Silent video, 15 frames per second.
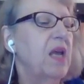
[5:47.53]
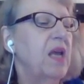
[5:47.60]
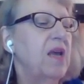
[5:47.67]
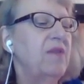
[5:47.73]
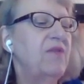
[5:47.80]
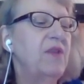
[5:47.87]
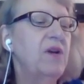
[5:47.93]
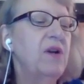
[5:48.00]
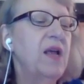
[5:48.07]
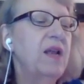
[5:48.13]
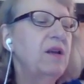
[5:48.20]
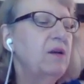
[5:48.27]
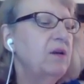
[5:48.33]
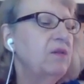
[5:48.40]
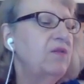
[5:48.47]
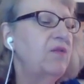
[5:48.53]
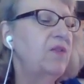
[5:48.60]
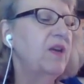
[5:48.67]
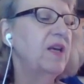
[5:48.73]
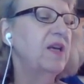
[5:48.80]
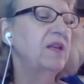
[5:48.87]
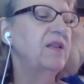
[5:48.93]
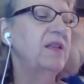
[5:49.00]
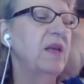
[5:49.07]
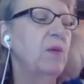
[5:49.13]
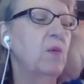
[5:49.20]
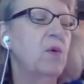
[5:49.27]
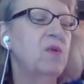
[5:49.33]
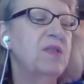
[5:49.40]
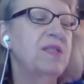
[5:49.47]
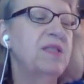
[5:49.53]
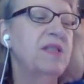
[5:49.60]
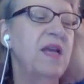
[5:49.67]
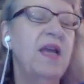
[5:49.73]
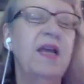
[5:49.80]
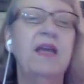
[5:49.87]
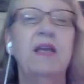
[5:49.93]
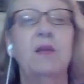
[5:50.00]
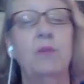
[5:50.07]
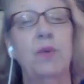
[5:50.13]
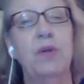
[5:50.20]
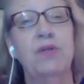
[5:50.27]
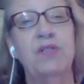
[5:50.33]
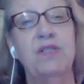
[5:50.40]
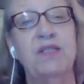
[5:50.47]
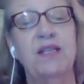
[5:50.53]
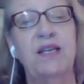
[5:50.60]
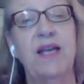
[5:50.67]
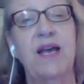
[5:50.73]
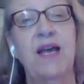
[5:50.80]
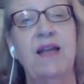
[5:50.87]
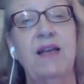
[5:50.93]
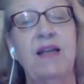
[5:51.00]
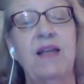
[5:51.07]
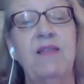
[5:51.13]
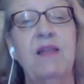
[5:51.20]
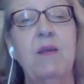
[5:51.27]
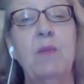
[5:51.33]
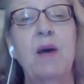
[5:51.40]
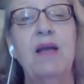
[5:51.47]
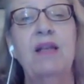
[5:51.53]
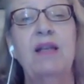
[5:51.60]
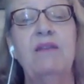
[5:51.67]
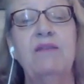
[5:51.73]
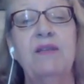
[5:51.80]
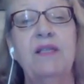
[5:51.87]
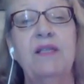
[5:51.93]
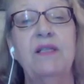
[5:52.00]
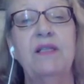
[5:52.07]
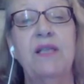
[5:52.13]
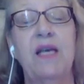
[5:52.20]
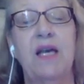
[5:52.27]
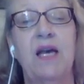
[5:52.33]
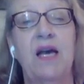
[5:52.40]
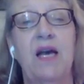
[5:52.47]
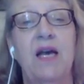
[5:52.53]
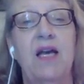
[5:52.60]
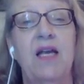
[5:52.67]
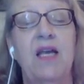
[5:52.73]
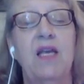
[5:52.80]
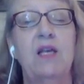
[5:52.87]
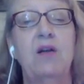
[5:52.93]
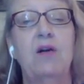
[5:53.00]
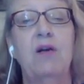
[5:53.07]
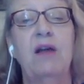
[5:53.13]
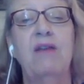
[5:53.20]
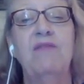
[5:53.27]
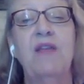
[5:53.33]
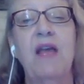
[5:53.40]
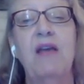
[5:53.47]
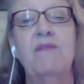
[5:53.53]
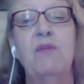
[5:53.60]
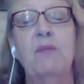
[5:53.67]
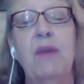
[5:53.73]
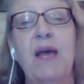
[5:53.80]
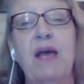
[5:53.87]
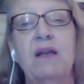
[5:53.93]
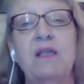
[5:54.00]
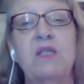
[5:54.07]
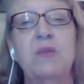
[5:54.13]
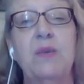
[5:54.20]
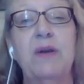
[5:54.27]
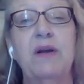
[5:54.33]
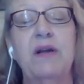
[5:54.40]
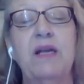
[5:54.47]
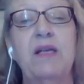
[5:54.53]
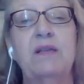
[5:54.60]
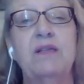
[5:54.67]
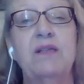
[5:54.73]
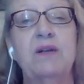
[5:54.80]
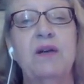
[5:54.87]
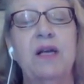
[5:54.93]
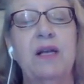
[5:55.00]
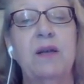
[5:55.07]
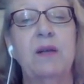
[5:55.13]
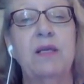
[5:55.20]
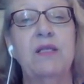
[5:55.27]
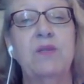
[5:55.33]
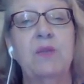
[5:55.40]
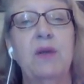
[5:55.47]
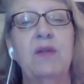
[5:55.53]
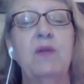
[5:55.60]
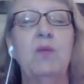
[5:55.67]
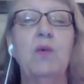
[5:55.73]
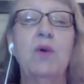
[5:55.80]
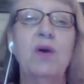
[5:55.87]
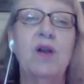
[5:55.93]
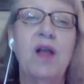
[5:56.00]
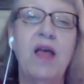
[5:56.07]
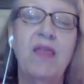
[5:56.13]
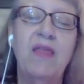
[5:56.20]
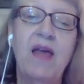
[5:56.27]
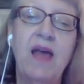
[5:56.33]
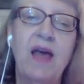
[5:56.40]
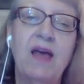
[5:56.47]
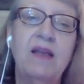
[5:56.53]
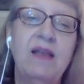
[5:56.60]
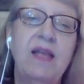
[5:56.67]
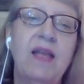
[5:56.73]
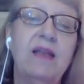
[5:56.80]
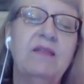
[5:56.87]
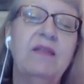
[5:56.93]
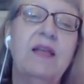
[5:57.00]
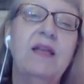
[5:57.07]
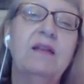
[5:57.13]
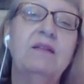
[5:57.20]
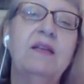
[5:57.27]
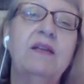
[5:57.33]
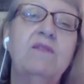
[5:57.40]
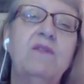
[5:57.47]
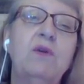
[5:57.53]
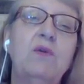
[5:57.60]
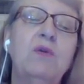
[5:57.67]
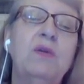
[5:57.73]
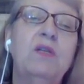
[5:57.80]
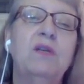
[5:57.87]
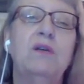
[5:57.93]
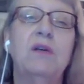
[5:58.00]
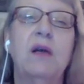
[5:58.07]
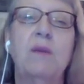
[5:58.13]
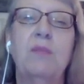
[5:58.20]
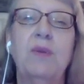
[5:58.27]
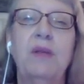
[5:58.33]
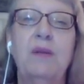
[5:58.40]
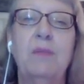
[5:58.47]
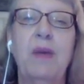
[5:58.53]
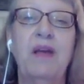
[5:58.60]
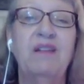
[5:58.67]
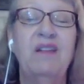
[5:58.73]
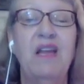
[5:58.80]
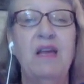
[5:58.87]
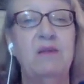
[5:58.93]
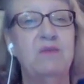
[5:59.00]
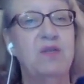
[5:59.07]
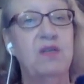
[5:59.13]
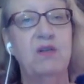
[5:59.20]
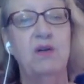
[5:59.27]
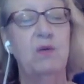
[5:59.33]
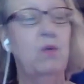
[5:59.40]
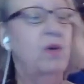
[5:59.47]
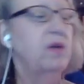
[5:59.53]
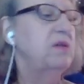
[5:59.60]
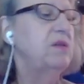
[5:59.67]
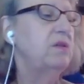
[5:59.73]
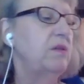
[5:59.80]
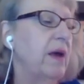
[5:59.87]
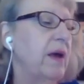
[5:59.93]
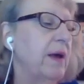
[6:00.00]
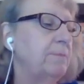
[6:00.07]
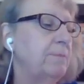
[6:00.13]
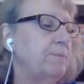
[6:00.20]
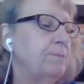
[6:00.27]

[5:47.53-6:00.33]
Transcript: If they're not a good fit, they won't stay and purchase again, and they might even, you know, if they have a bad experience, they're going to spread the word on that, and that'll give you and your company a bad name, so you don't want to do that.